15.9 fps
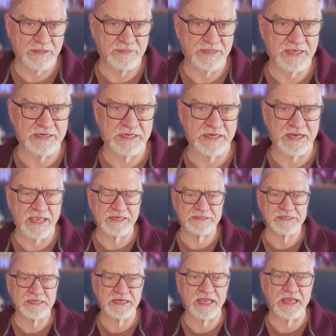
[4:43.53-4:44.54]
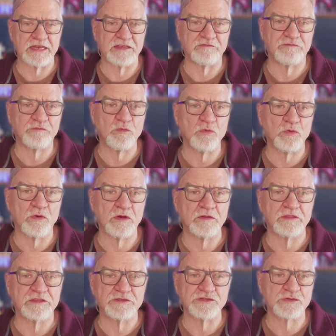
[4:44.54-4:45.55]
then in 1884,
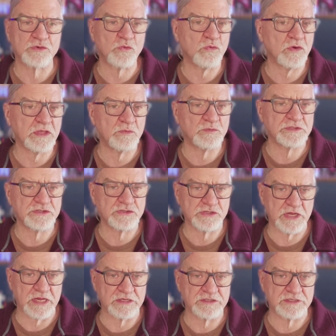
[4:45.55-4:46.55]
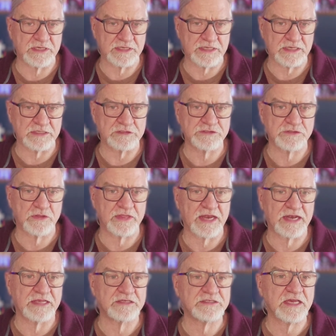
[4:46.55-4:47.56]
the scoring was changed again so
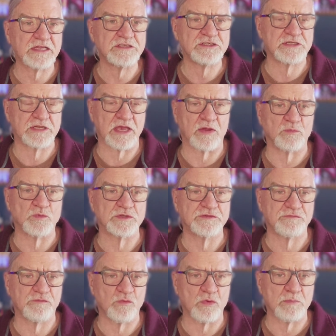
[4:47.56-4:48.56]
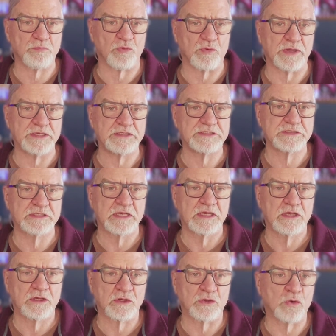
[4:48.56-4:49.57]
that a touchdown was 4 points,
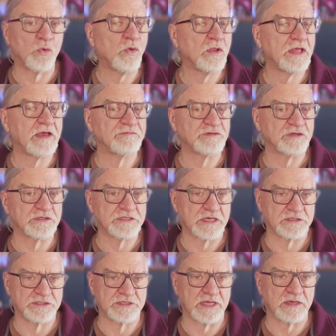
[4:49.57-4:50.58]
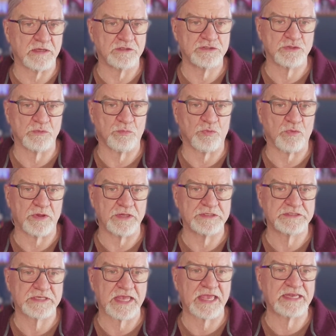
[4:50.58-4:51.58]
goal after touchdown 2
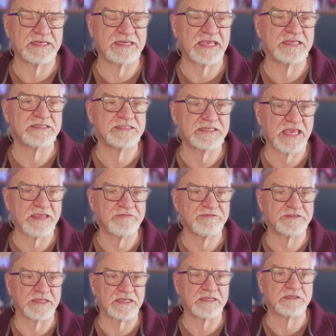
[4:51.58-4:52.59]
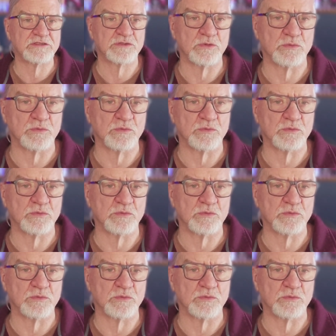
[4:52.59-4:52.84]
points, and a safety 2